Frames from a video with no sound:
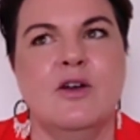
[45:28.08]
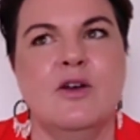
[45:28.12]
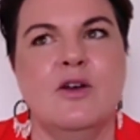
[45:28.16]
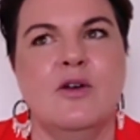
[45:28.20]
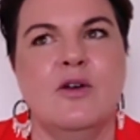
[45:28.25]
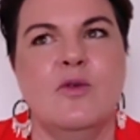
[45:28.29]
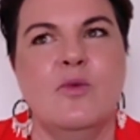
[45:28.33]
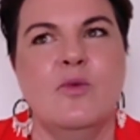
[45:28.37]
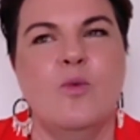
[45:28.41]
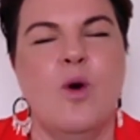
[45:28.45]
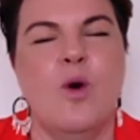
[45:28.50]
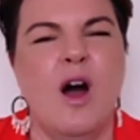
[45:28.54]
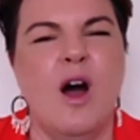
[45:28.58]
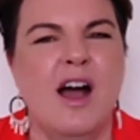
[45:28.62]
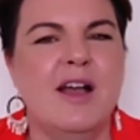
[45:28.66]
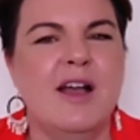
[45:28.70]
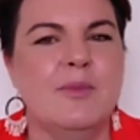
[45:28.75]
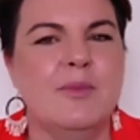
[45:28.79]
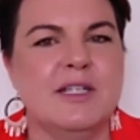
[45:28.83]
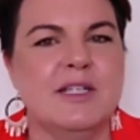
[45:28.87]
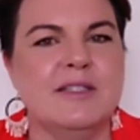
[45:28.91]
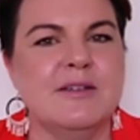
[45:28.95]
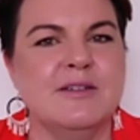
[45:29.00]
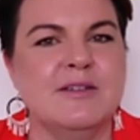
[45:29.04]
why am I
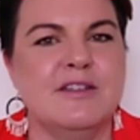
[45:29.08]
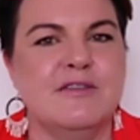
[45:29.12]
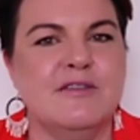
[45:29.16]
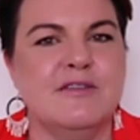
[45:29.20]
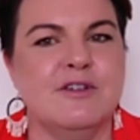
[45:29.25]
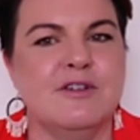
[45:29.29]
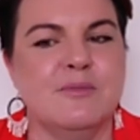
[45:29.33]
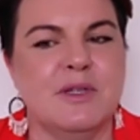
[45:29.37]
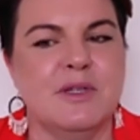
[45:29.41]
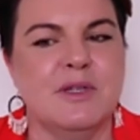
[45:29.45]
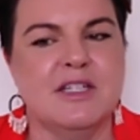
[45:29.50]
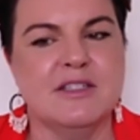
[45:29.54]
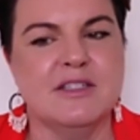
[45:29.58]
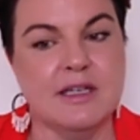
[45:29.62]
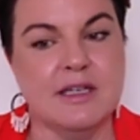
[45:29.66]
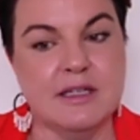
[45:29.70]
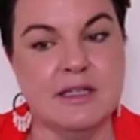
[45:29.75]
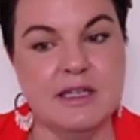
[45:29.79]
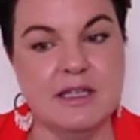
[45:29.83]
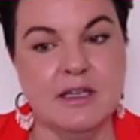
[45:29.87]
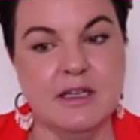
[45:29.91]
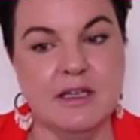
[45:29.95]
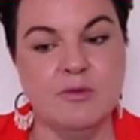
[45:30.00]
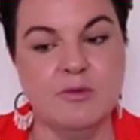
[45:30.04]
so different? Because I
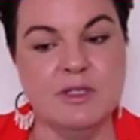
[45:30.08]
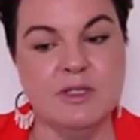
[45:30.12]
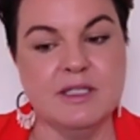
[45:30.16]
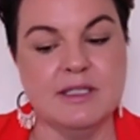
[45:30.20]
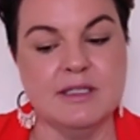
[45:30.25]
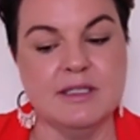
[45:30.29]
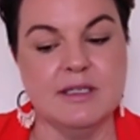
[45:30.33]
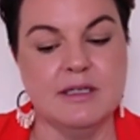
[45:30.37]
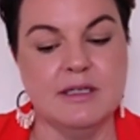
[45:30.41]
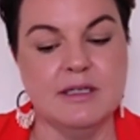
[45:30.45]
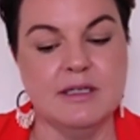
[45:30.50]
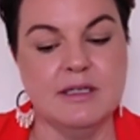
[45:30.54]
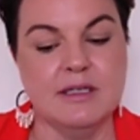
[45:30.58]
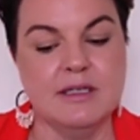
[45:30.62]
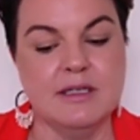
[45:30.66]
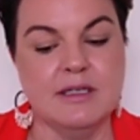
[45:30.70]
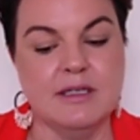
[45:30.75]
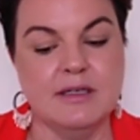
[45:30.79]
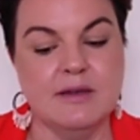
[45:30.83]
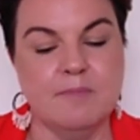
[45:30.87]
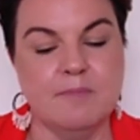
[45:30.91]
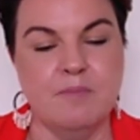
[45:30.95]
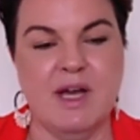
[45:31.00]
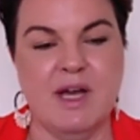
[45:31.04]
think I was
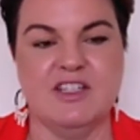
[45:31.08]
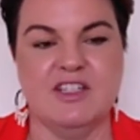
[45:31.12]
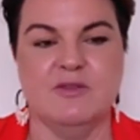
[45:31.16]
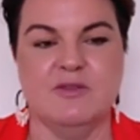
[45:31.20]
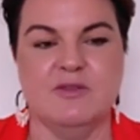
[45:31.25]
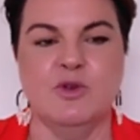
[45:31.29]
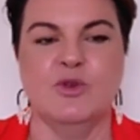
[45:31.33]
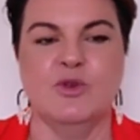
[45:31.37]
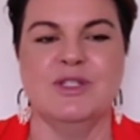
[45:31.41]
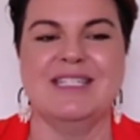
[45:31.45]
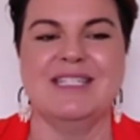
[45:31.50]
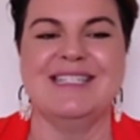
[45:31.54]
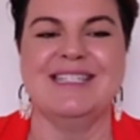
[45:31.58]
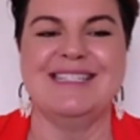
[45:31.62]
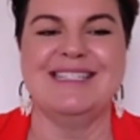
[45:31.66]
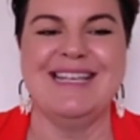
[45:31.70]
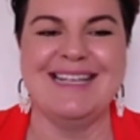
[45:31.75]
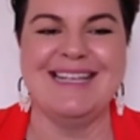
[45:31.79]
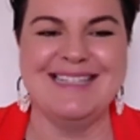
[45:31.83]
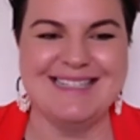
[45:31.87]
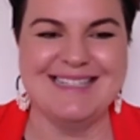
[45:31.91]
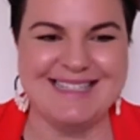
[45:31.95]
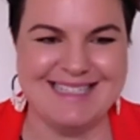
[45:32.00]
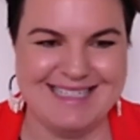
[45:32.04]
much more
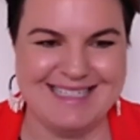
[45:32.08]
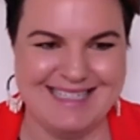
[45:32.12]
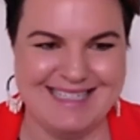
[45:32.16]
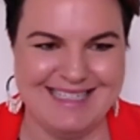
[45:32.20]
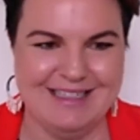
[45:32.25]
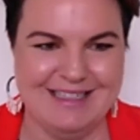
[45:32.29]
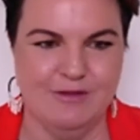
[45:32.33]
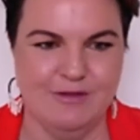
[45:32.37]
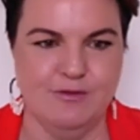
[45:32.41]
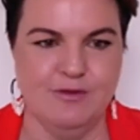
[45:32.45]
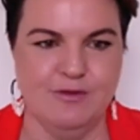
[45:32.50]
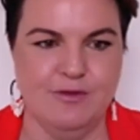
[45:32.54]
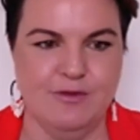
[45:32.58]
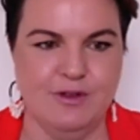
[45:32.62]
sensitive